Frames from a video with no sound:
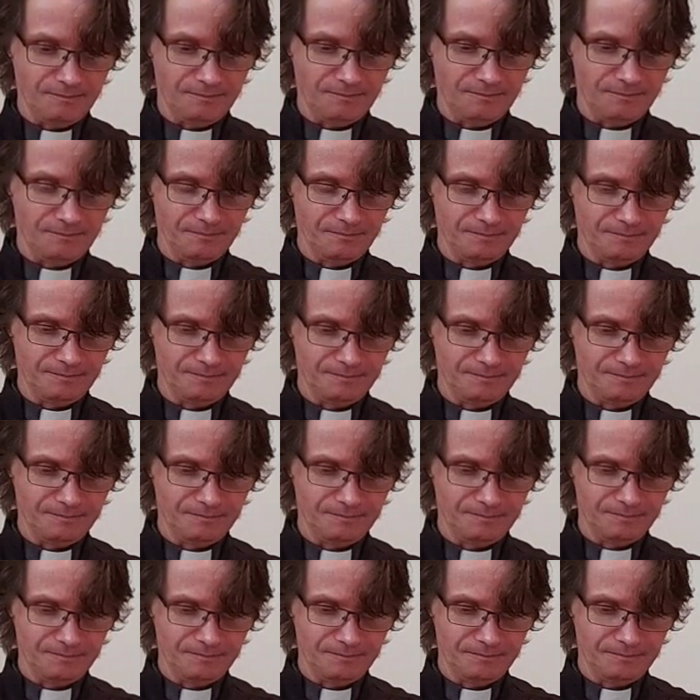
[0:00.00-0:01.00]

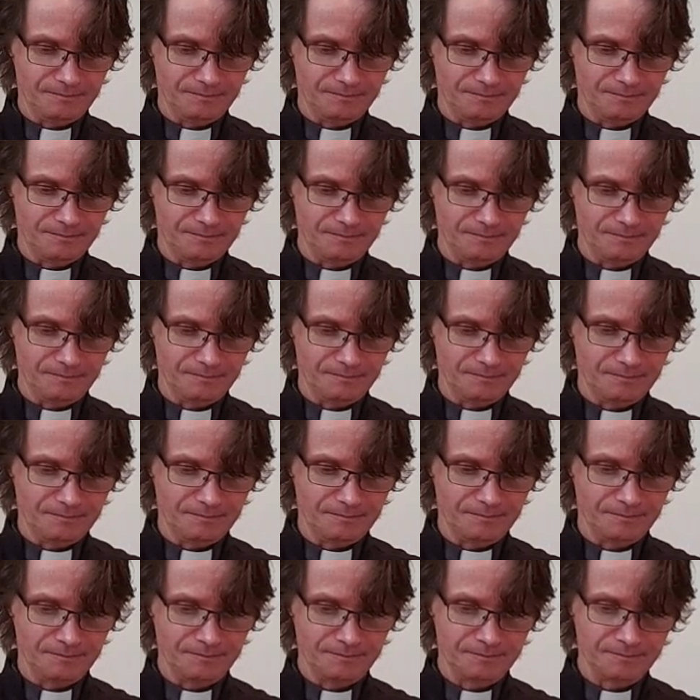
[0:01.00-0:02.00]

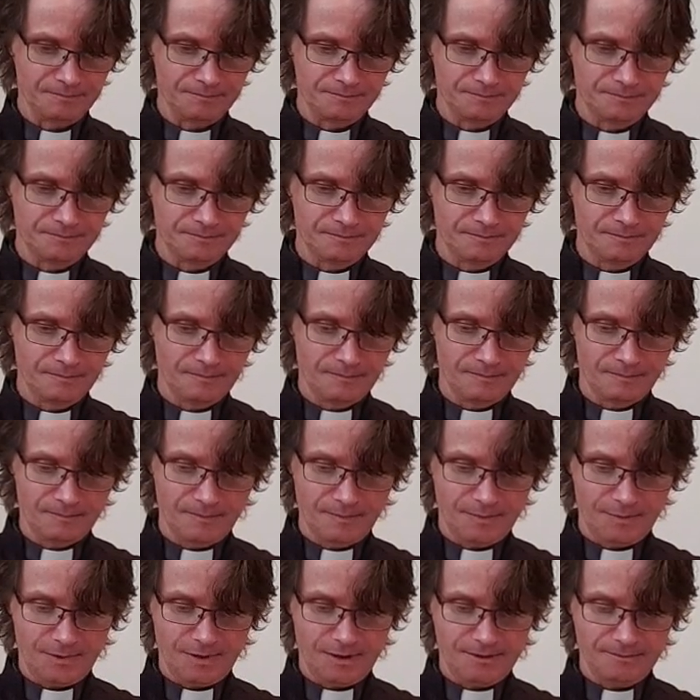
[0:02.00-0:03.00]

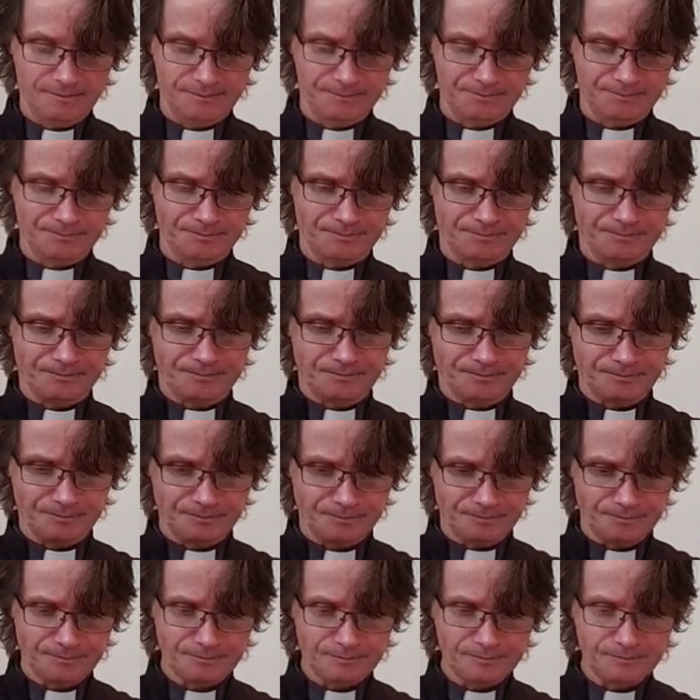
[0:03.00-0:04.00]

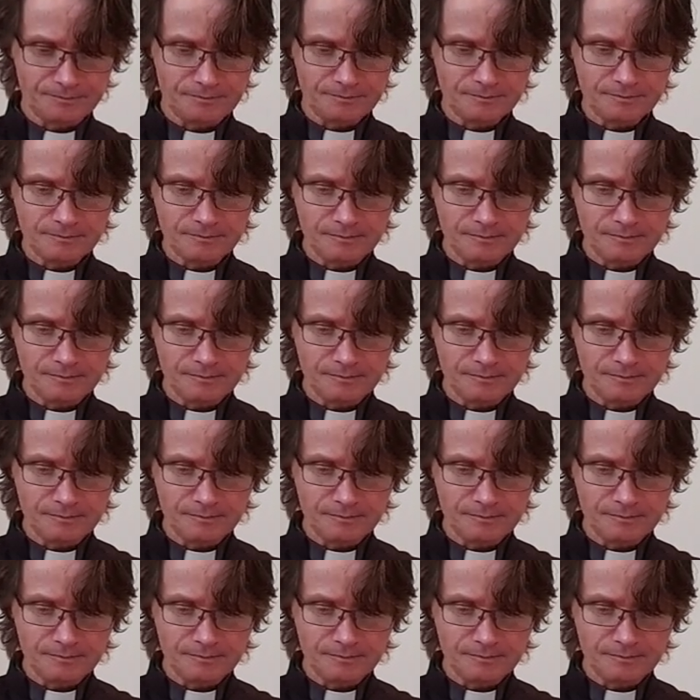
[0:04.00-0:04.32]
No one is speaking in this clip.